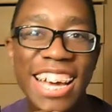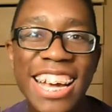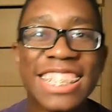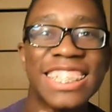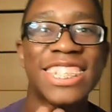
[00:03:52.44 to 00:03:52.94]

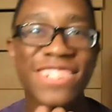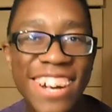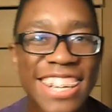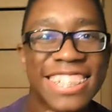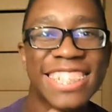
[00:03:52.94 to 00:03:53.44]
Yes,
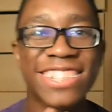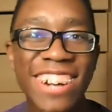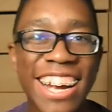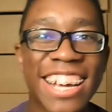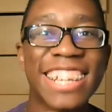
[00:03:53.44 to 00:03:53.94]
strut,
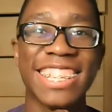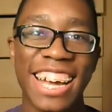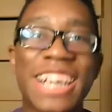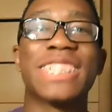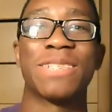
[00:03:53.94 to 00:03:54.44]
strut.
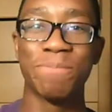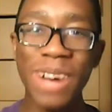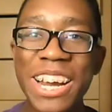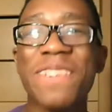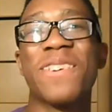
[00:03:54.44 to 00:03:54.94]
Yes,
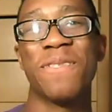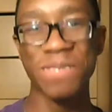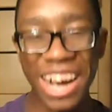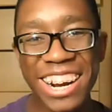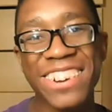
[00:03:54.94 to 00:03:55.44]
body roll,
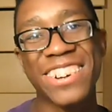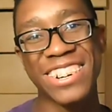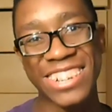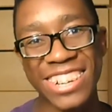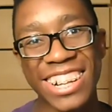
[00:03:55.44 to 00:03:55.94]
body
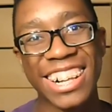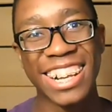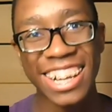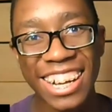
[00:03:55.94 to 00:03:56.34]
roll.